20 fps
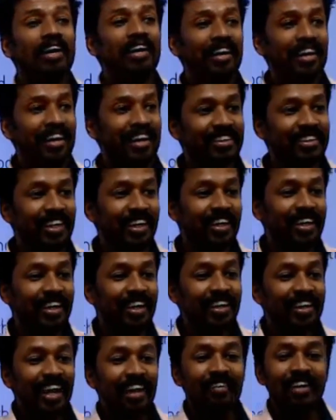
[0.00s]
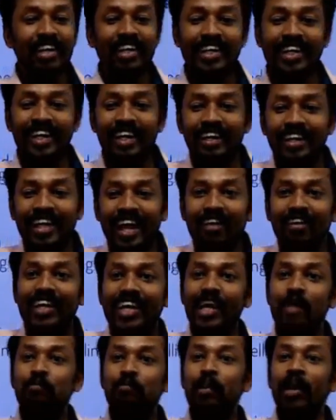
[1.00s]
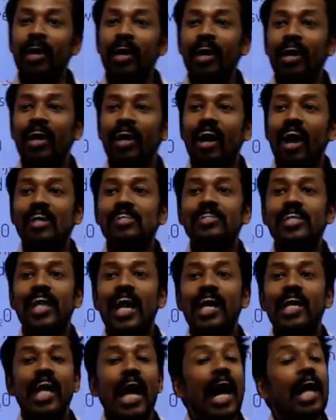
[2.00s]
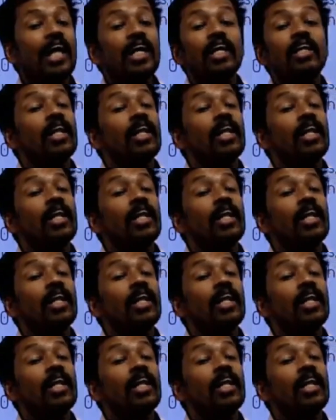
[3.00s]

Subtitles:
Isn't it? They will keep a scale and